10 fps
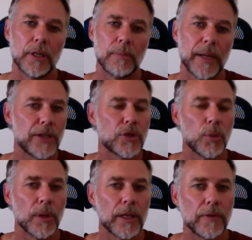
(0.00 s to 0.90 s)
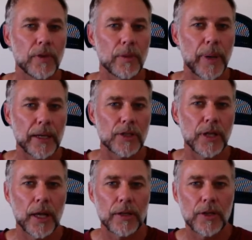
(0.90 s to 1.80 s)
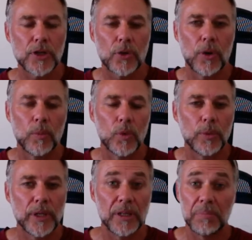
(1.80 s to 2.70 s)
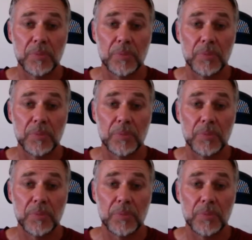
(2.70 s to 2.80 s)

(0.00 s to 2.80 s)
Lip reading: Many still believe that the Pakistan desi crop will be